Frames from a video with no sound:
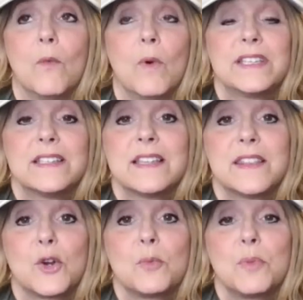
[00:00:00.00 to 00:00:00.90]
what does a
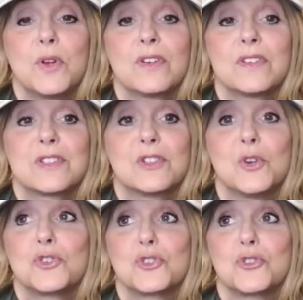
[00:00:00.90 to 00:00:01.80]
therapeutic
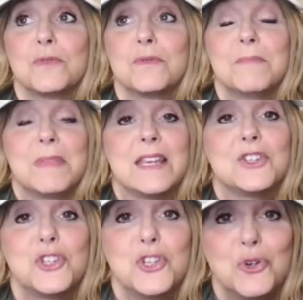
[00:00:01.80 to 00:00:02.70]
disclosure mean
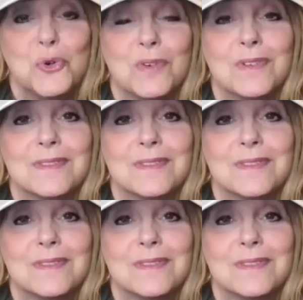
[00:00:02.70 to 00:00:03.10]
to you?